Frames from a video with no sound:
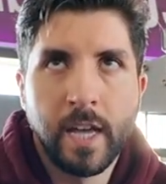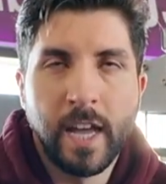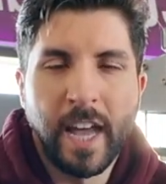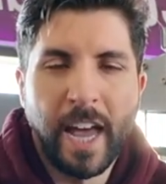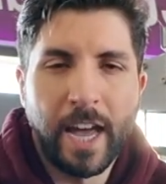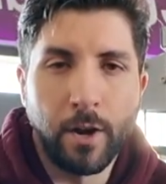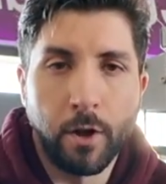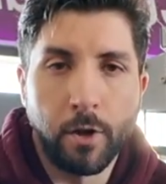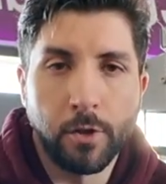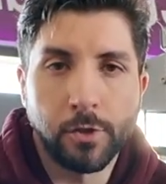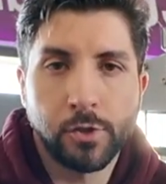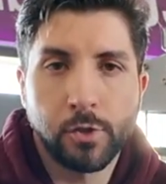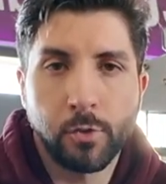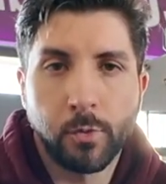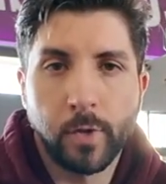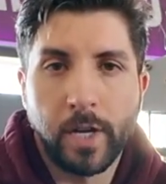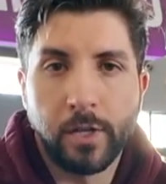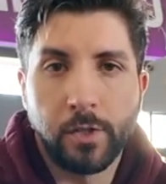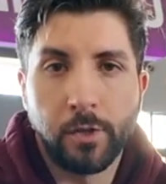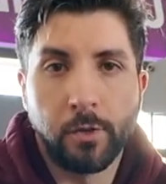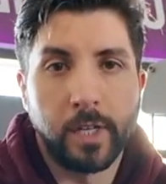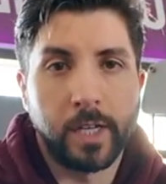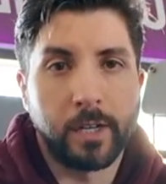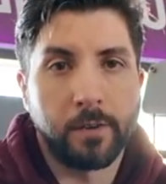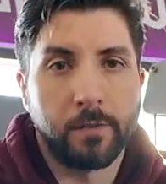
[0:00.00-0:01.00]
And also when I
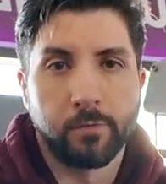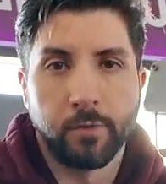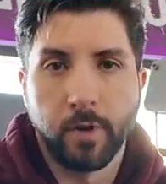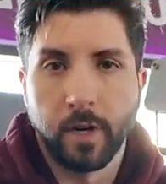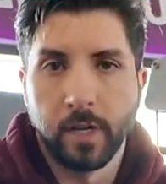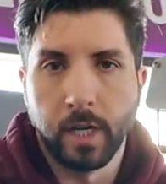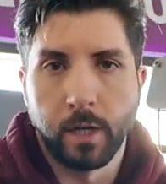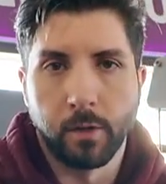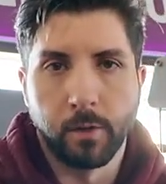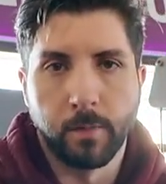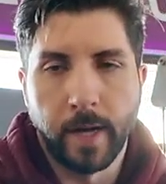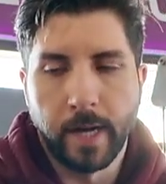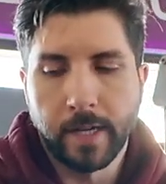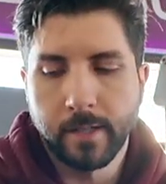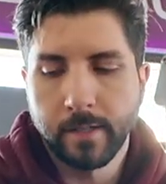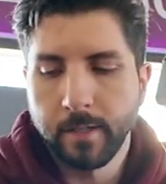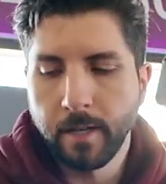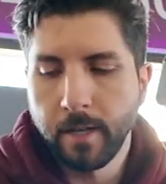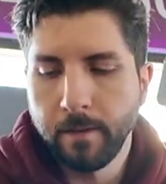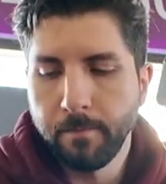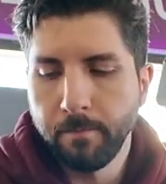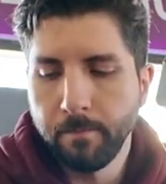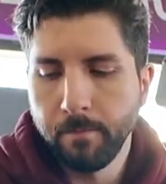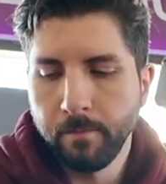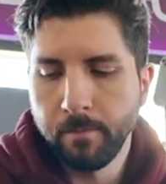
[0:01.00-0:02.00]
do like a front double
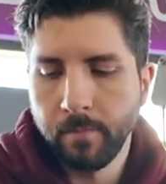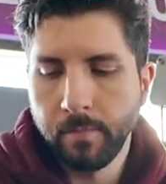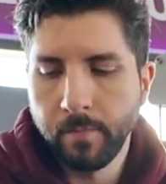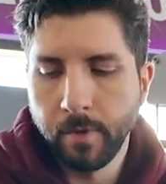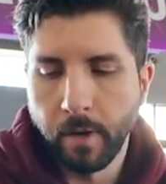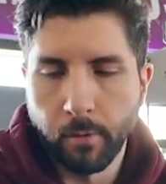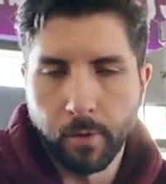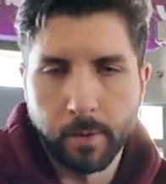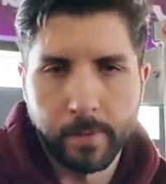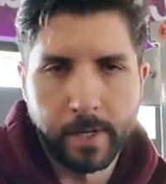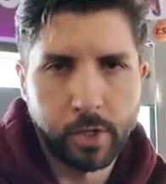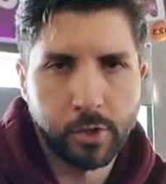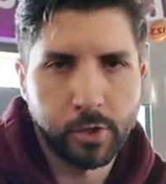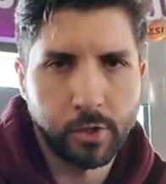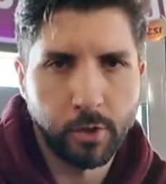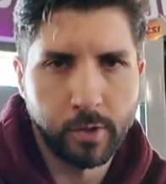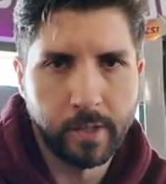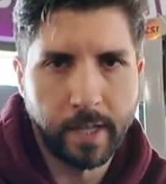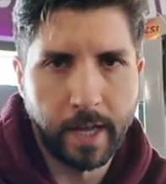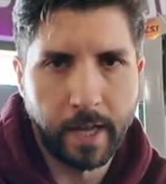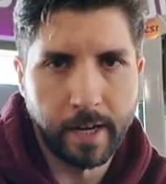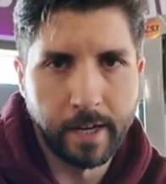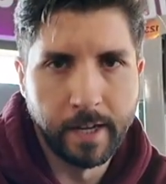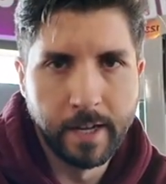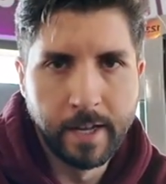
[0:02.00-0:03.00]
bicep, I want to make sure
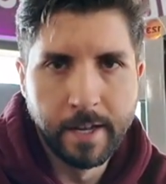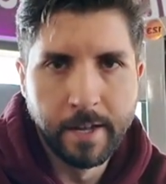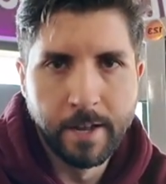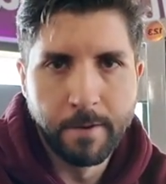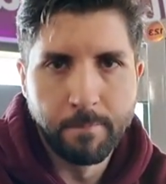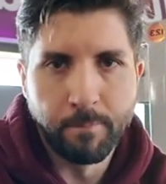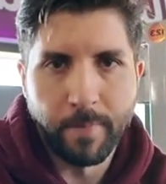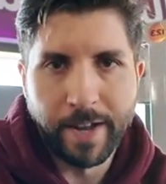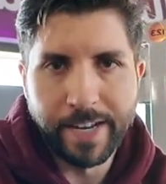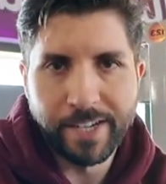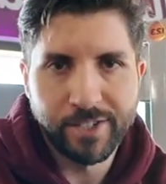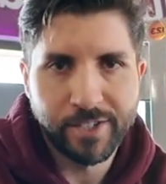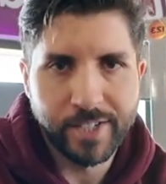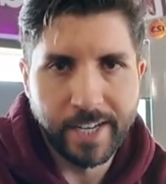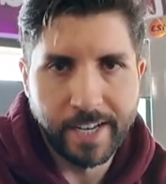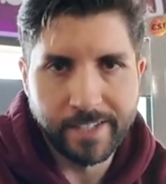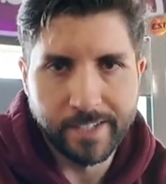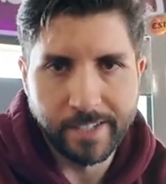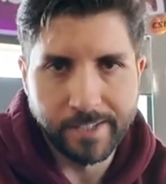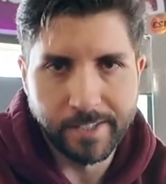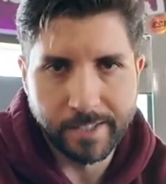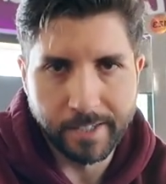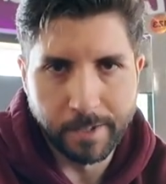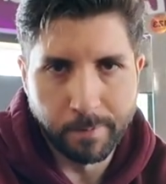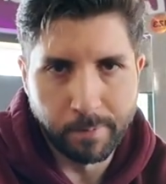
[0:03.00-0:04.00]
that my chest doesn't